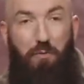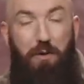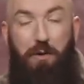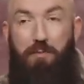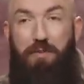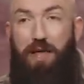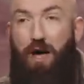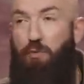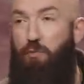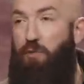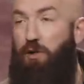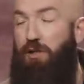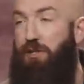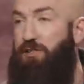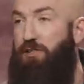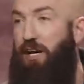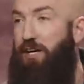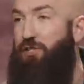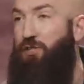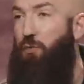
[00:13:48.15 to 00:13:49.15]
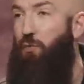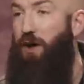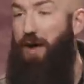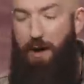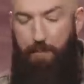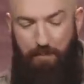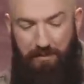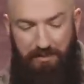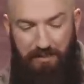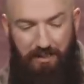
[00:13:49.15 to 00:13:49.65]
Maybe that realization will
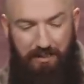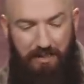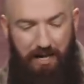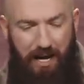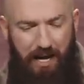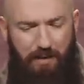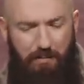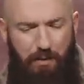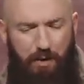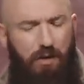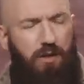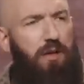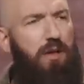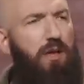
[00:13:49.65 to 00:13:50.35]
happen today, but